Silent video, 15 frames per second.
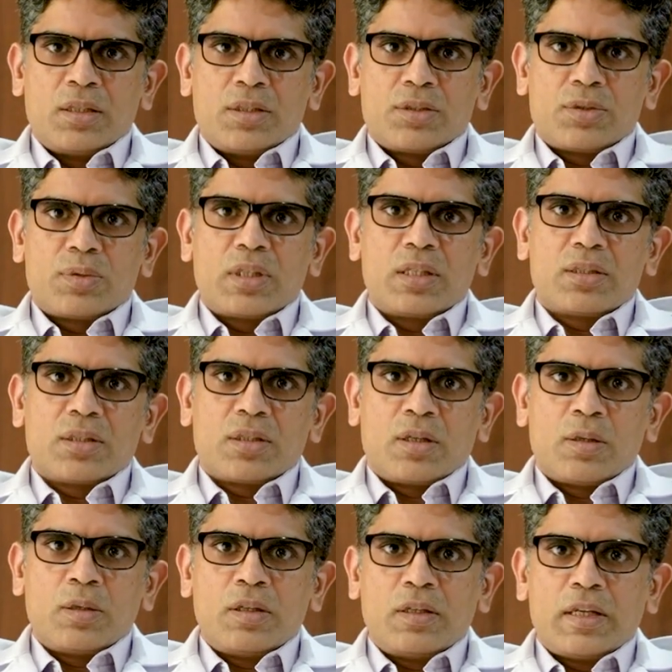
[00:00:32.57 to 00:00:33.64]
So these are
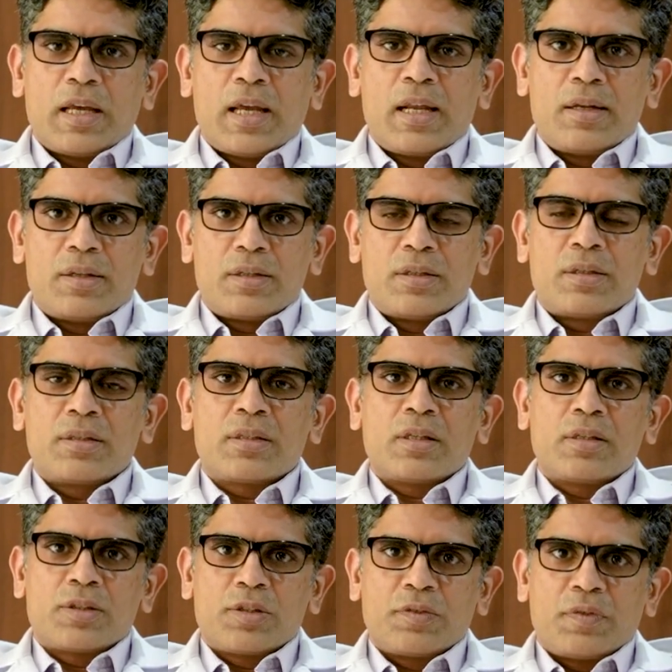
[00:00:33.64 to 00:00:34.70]
all end
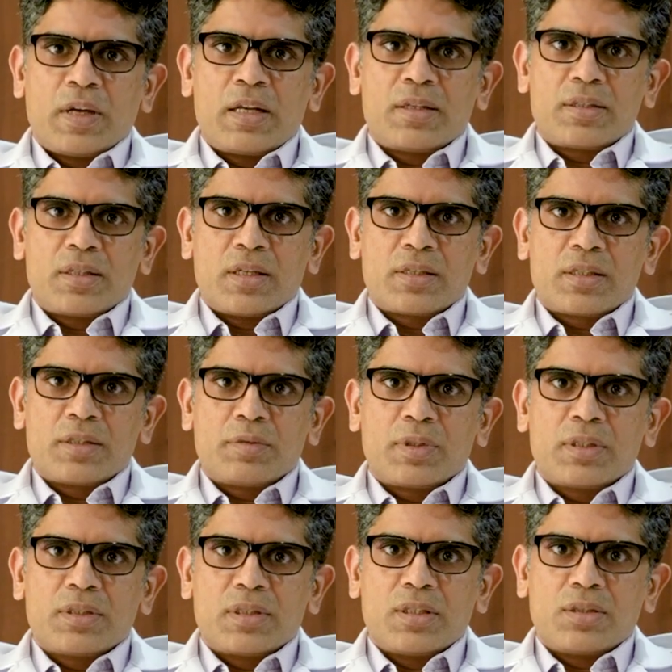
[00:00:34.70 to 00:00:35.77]
results of end-stage liver
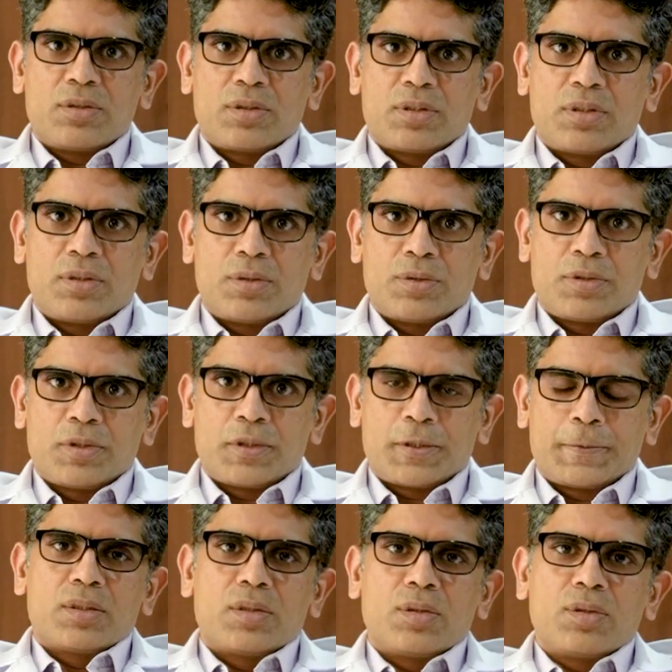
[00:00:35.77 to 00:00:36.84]
disease or cirrhosis.
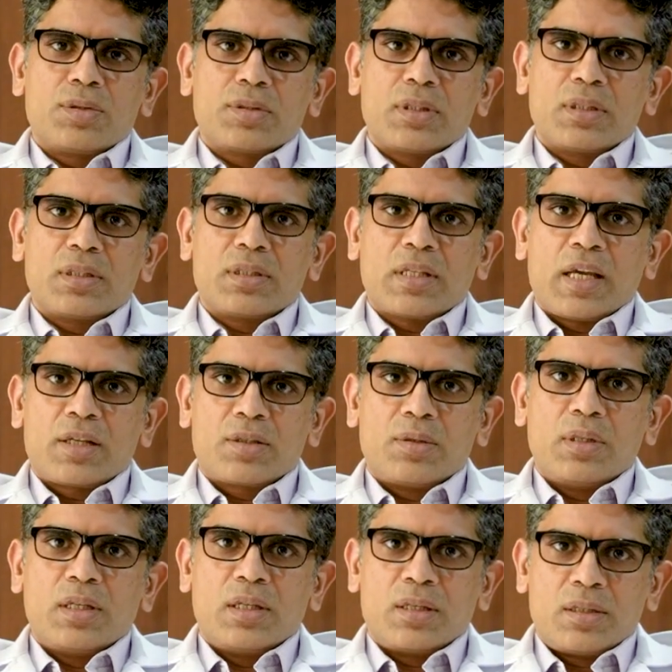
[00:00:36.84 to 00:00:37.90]
Cirrhosis is
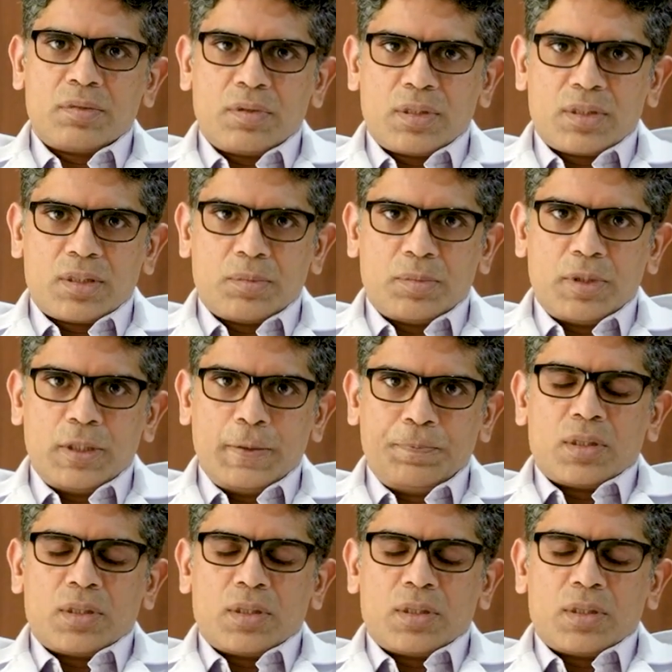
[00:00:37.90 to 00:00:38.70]
actually irreversible.